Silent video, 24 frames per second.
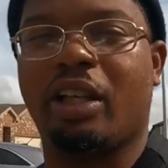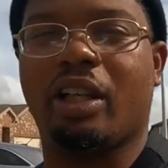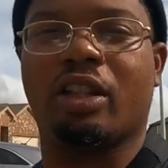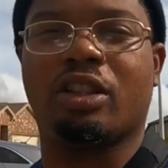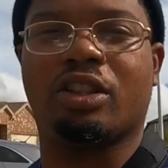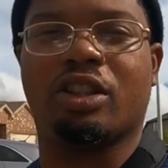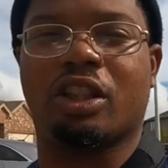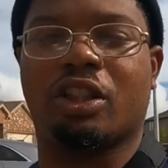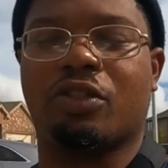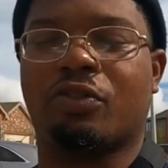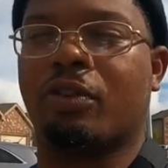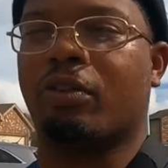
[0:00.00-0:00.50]

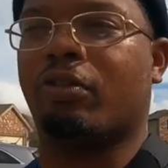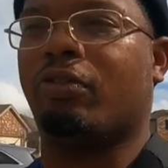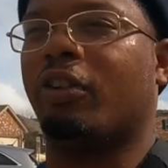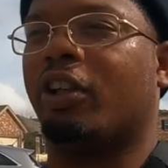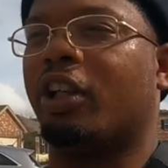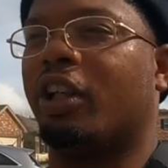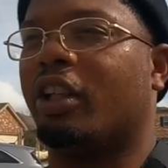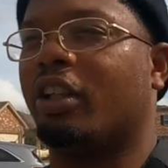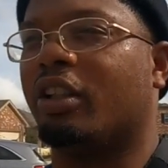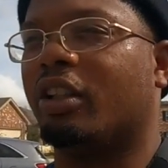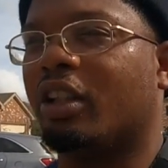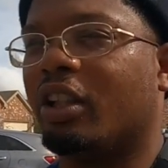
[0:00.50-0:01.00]
It's just for
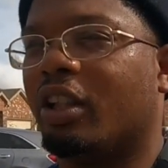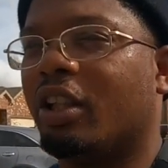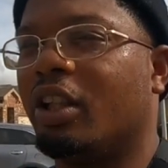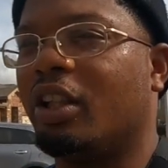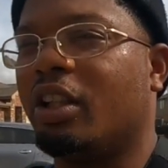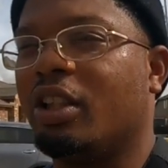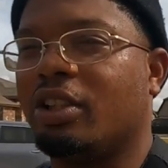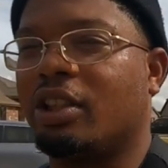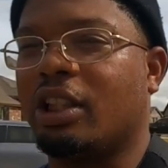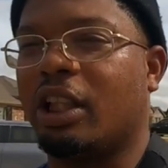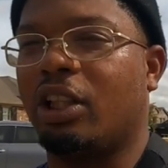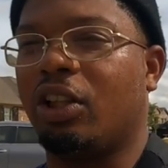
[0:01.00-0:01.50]
fun.
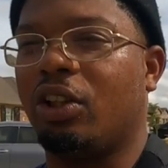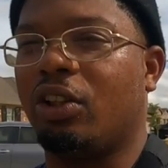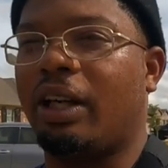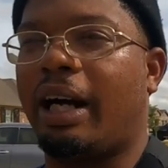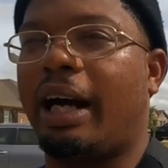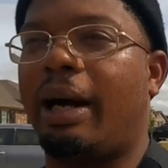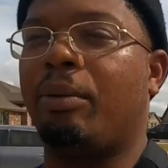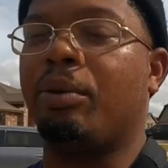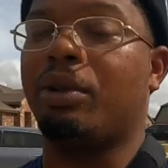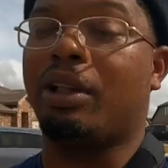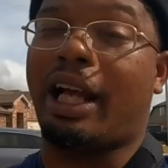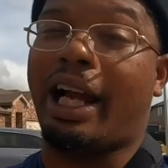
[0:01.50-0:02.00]
So
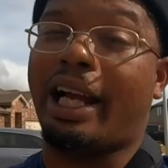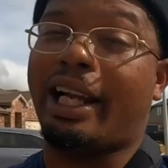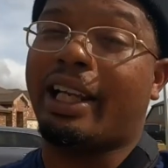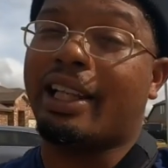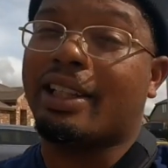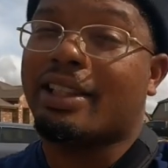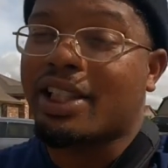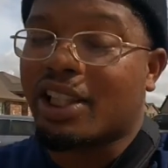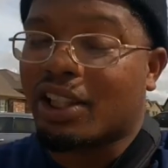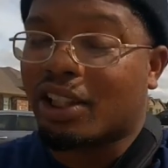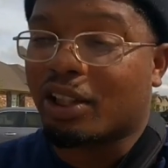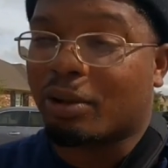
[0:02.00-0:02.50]
I would like
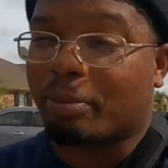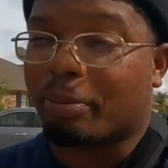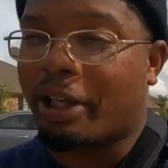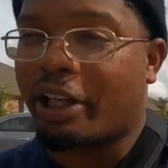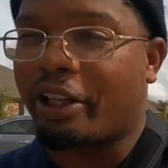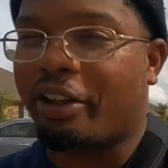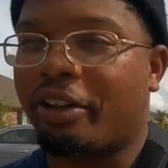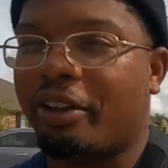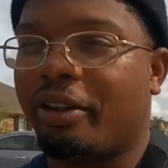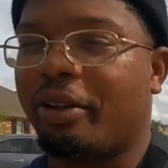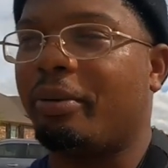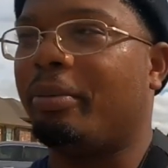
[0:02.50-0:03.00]
it to look
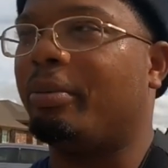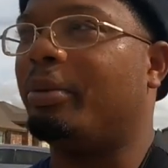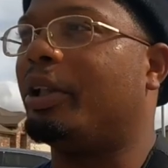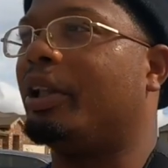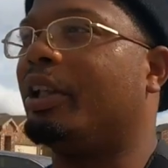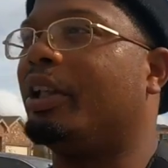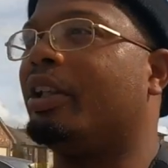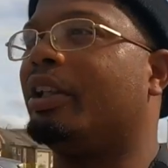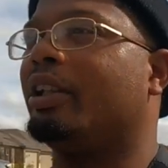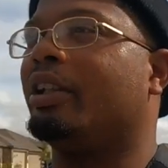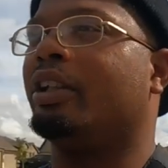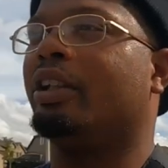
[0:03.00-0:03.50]
better,
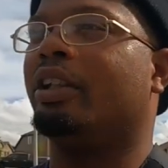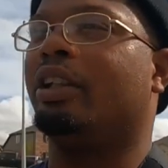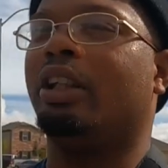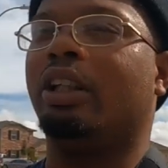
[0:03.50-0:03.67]
but